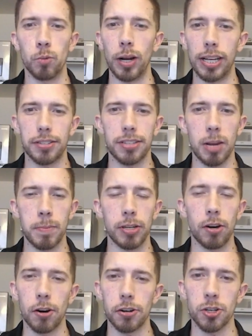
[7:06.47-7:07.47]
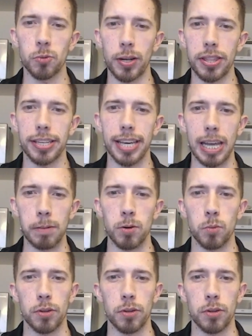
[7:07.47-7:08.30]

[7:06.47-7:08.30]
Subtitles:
Well, it's going to be hard to win the game